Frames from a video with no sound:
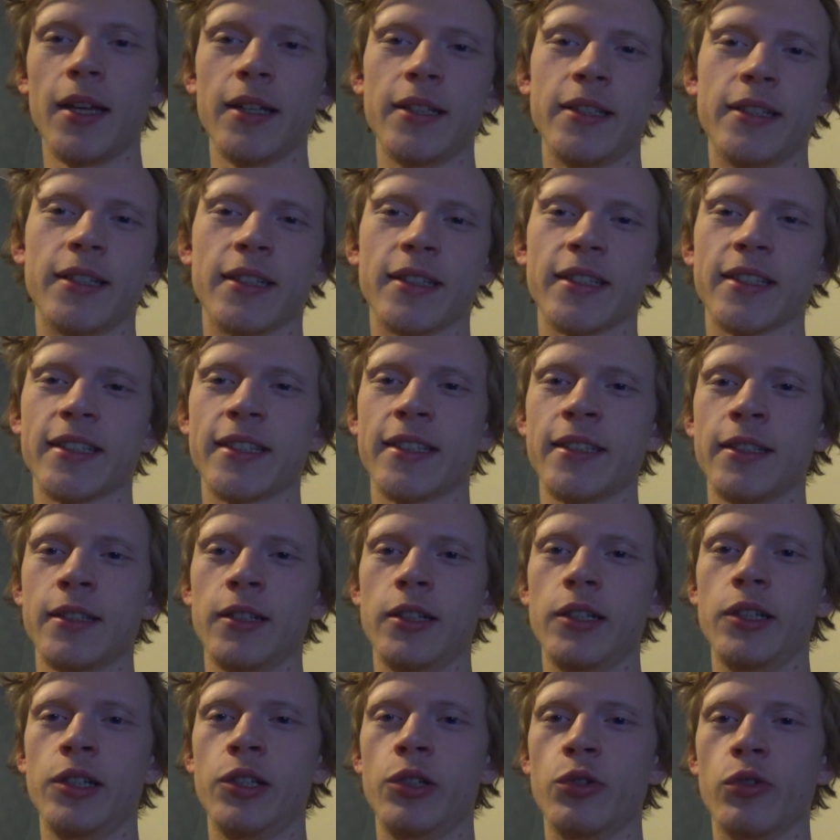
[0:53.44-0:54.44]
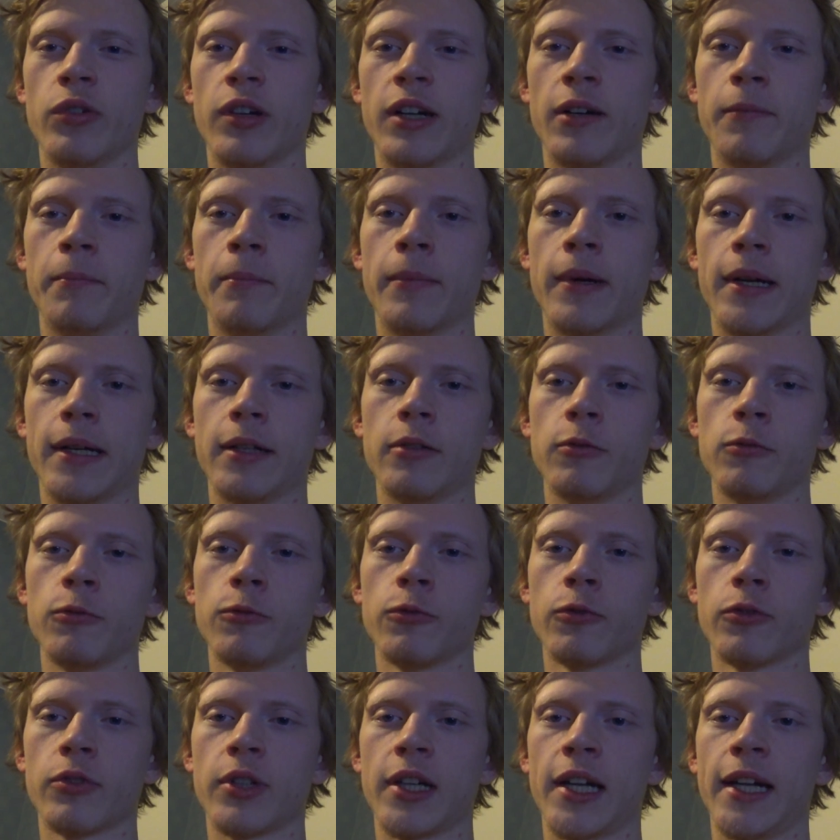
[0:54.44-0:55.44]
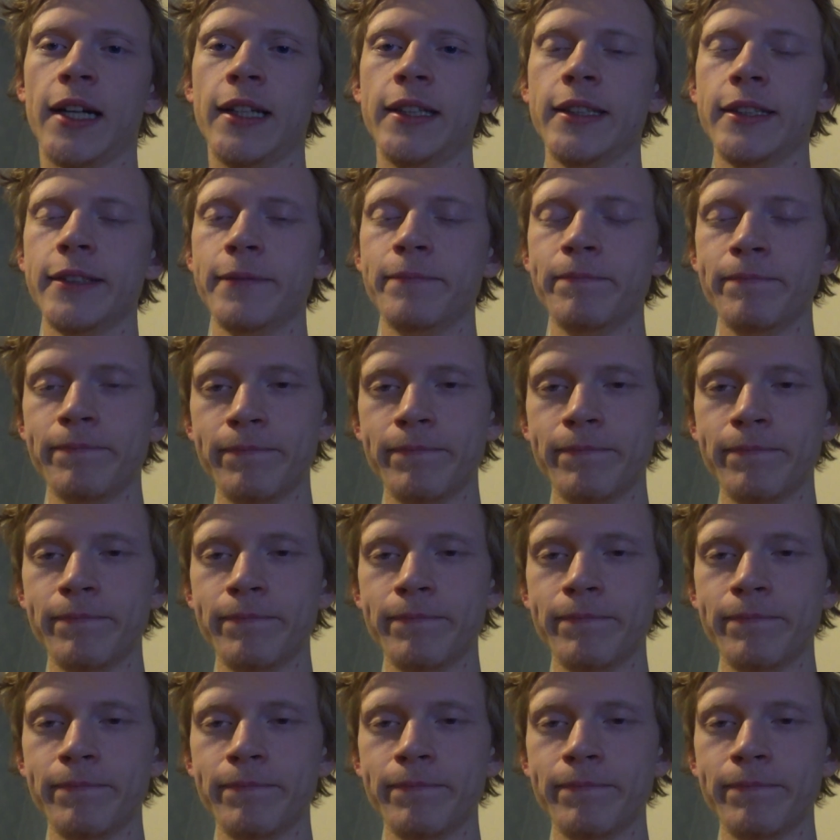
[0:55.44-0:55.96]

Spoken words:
Yes, you are my friend.